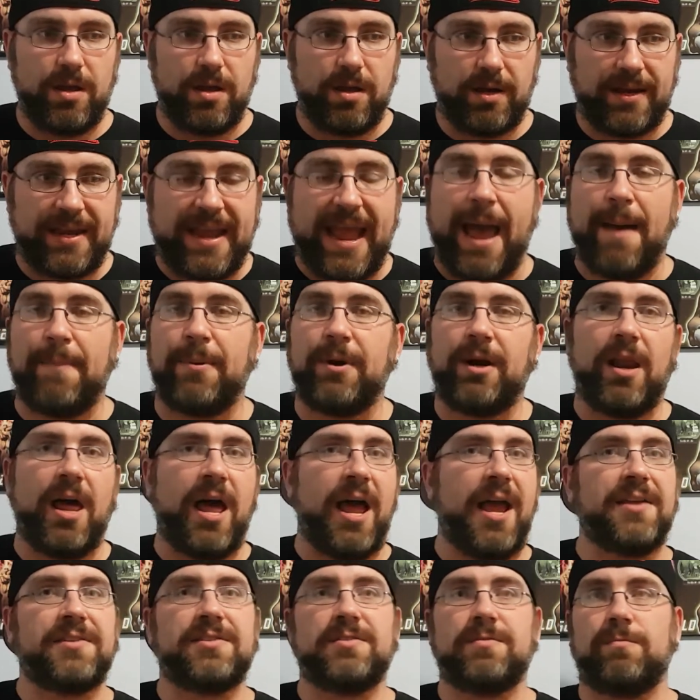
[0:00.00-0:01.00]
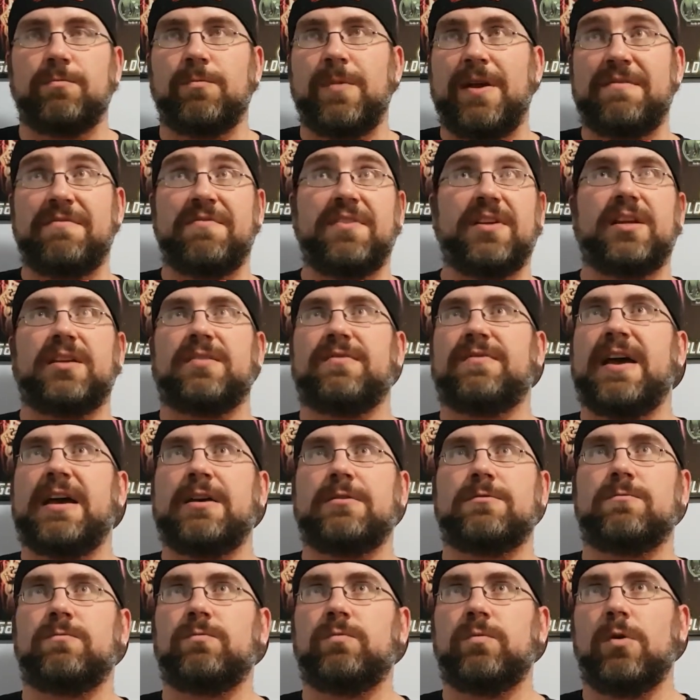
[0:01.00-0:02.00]
capitalize when Felix
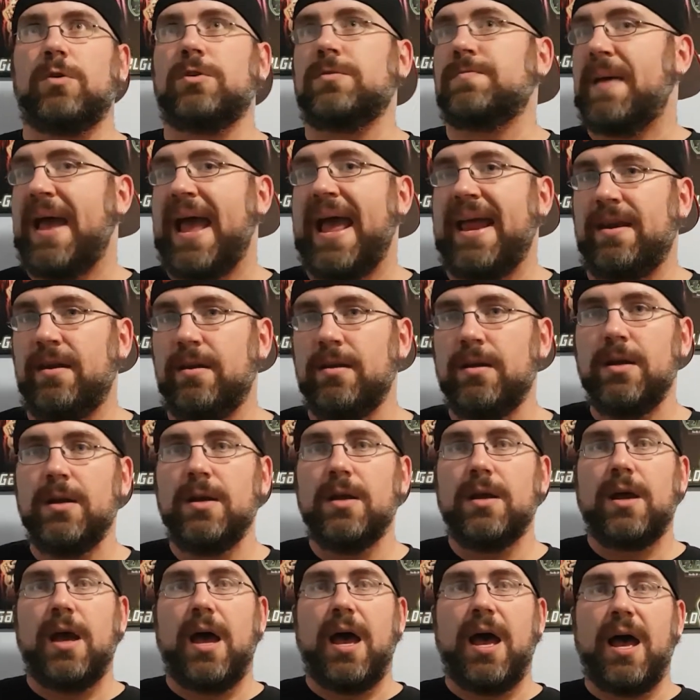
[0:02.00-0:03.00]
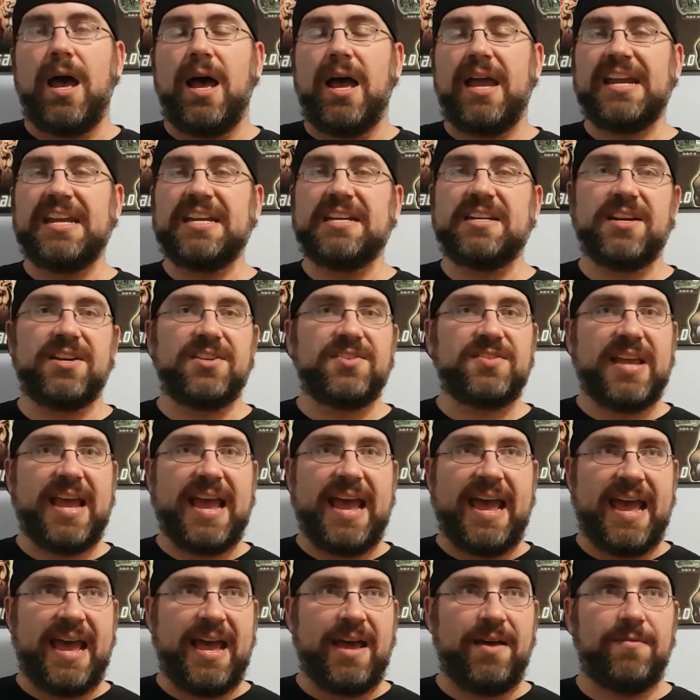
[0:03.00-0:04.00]
Faust rolls bad. Uh, he does
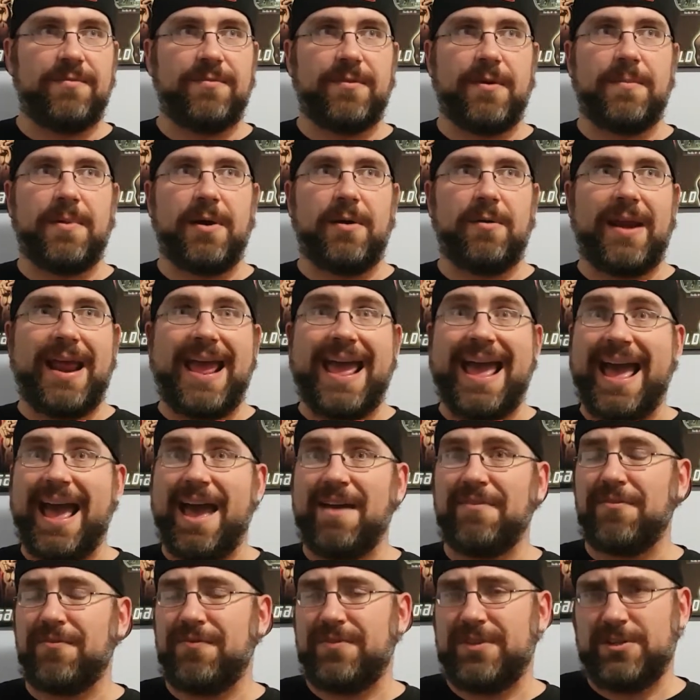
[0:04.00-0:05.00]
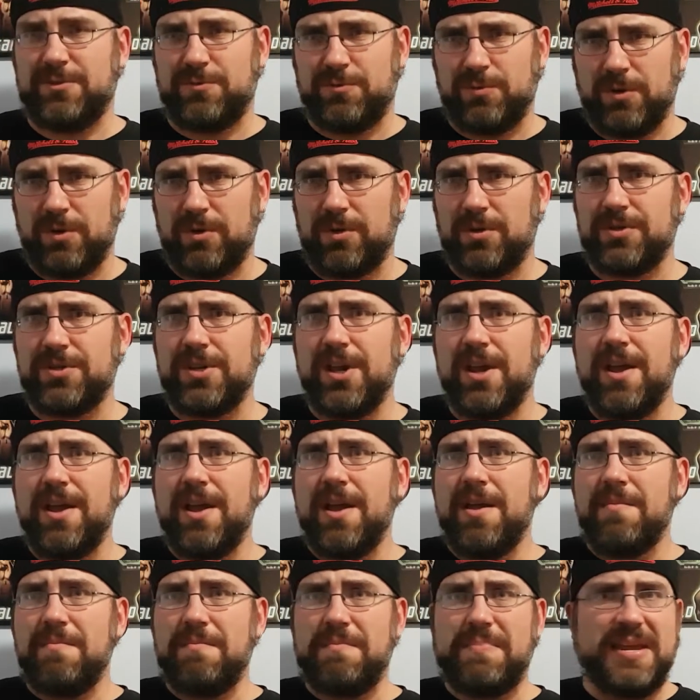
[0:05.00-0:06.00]
have about half of his rolls
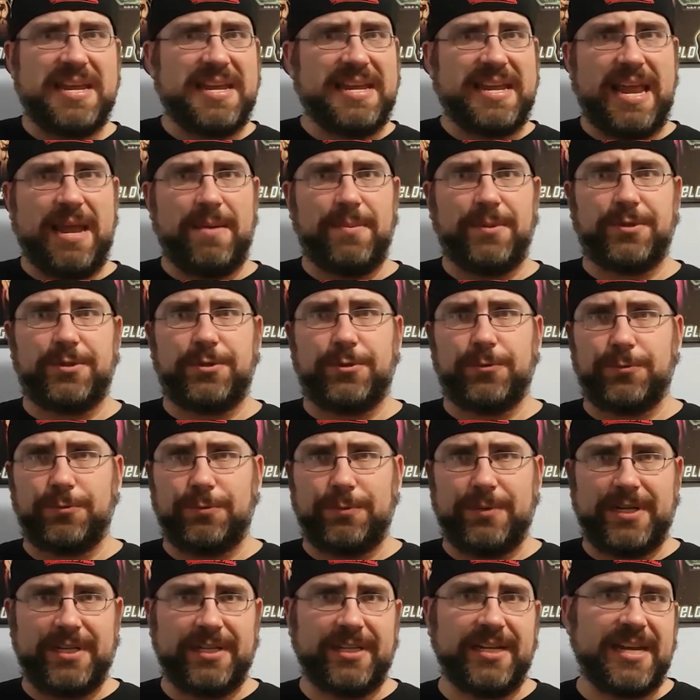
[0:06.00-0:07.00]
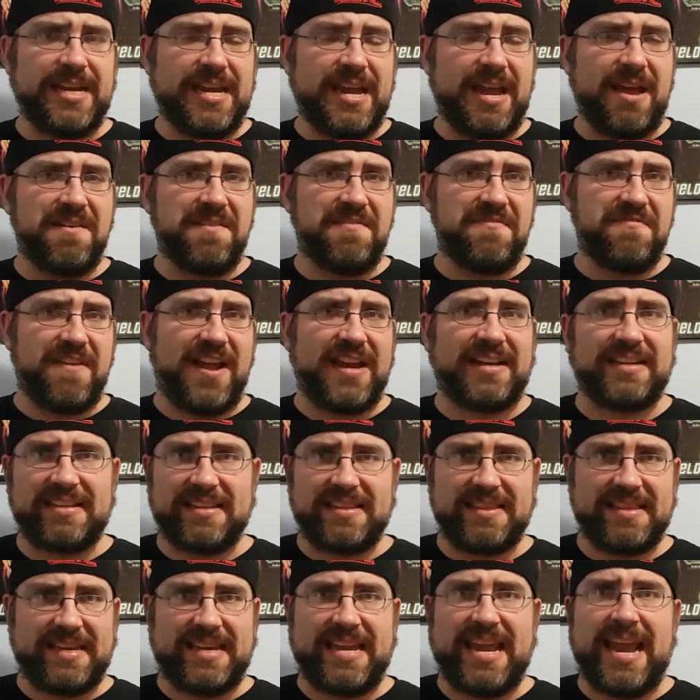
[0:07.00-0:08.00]
being able to really
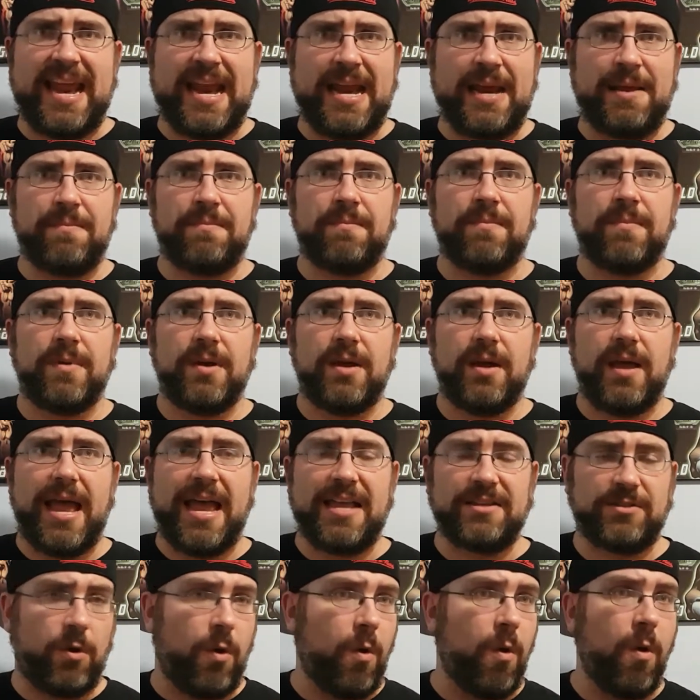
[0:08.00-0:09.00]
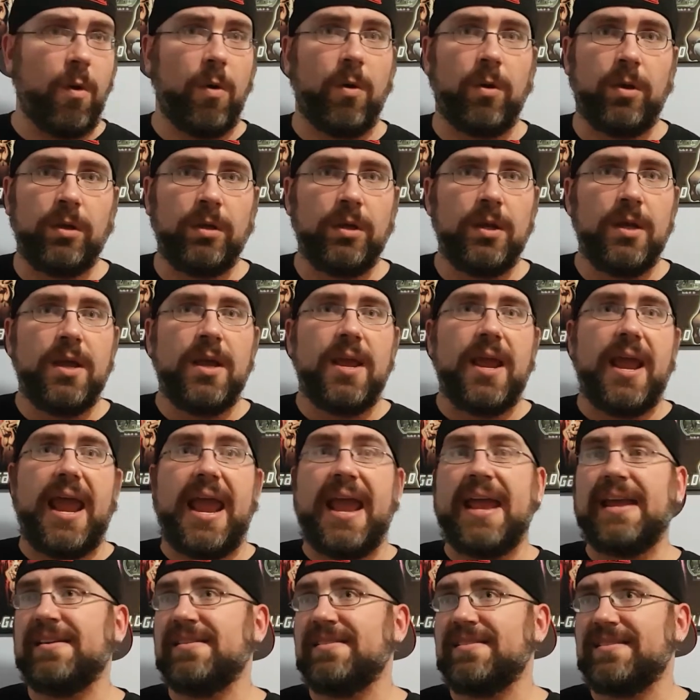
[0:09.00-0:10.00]
affect the game as a whole
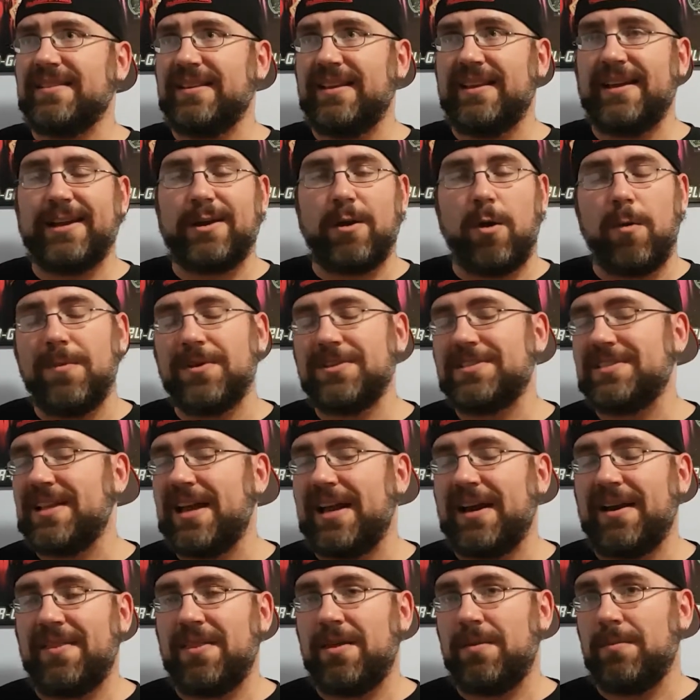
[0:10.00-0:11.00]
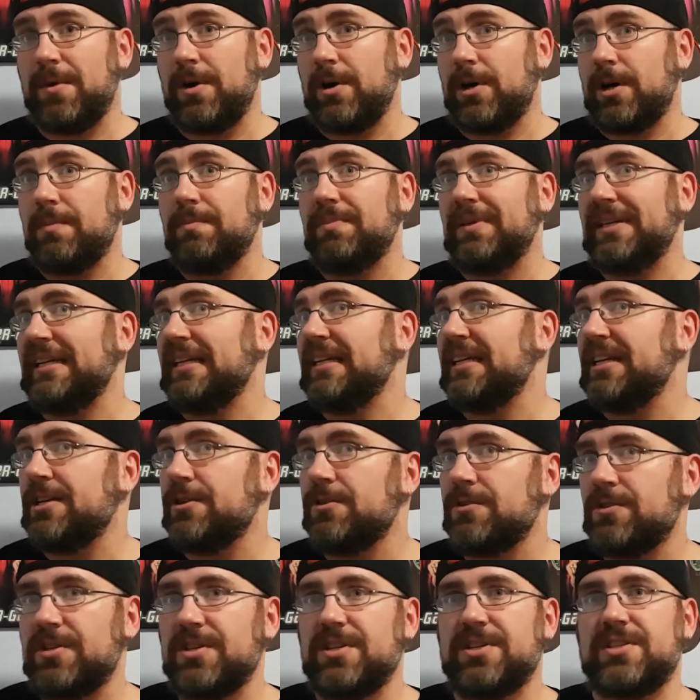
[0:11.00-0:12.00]
and like almost none of them are completely
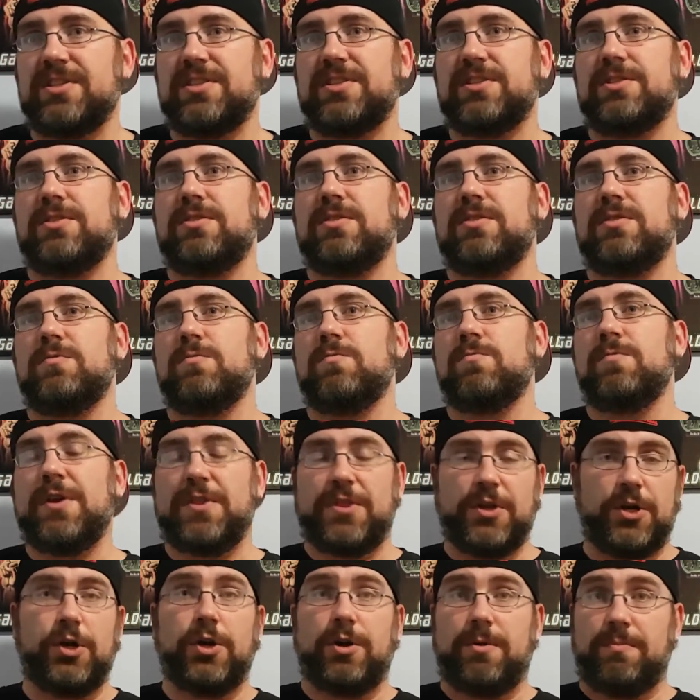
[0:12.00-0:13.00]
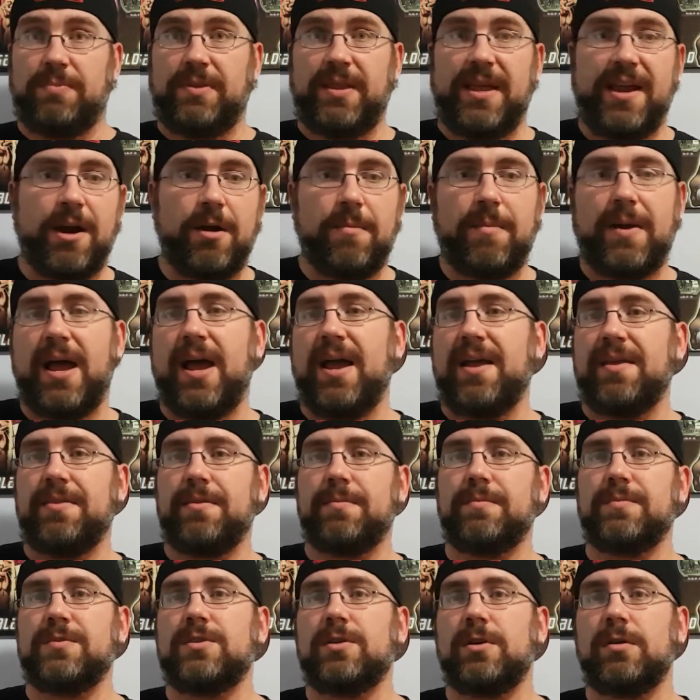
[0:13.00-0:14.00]
useless with a good player behind
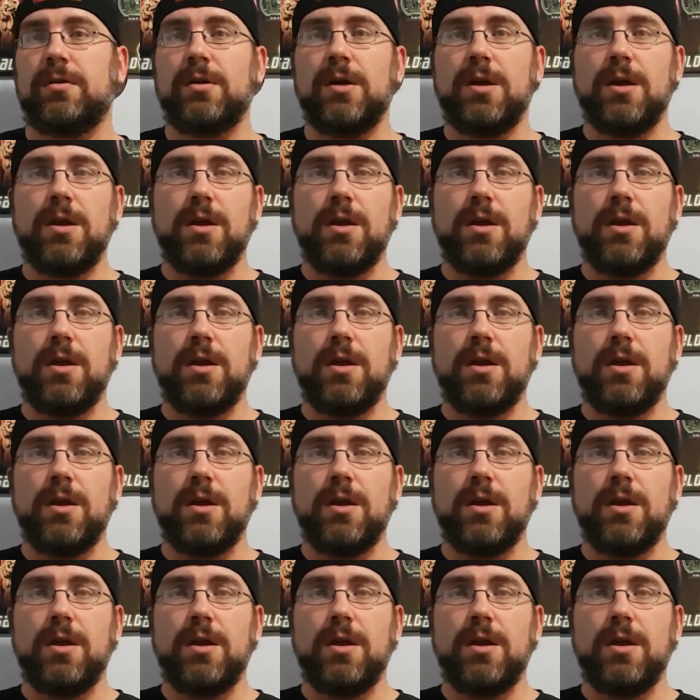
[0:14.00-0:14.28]
them. So